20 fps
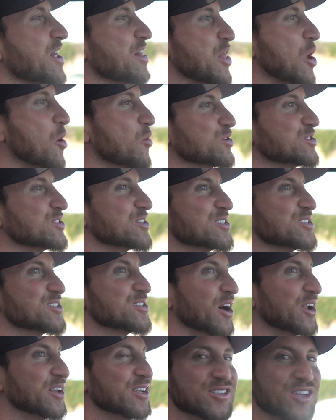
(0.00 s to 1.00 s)
There was a
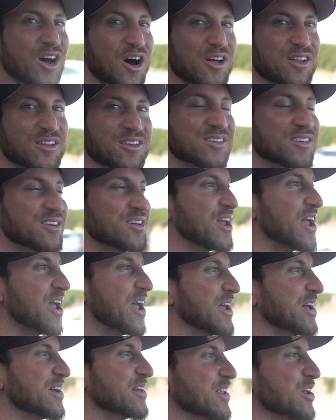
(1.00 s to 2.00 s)
study done,
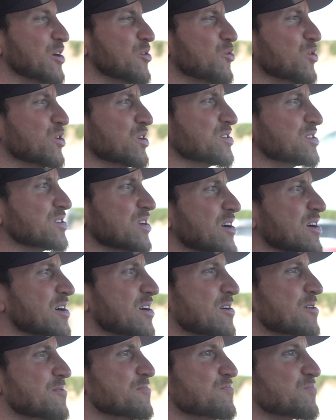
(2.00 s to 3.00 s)
and it was,
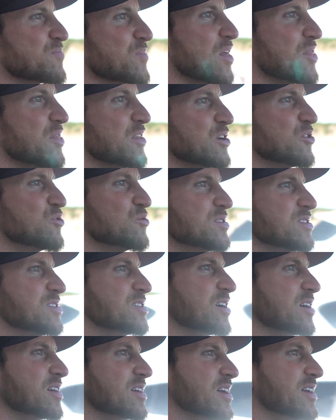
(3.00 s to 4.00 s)
um, I think it
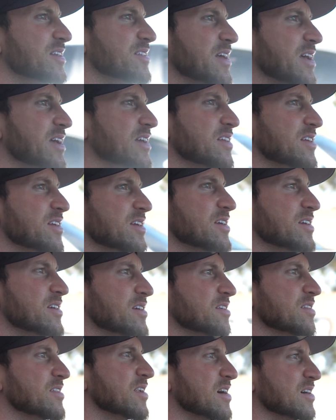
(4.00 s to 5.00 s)
was a
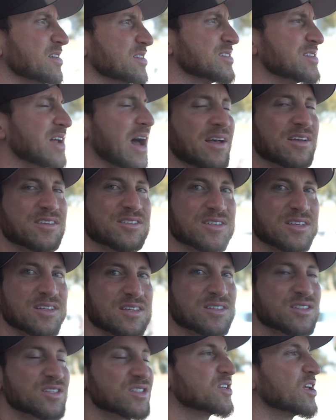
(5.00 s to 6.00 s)
Canadian uh,
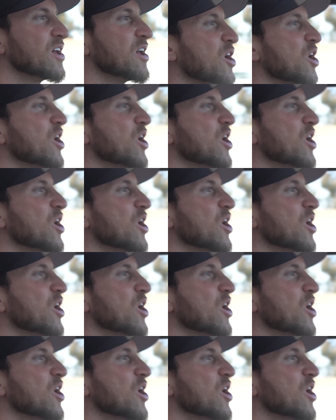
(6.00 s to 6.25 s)
scientist.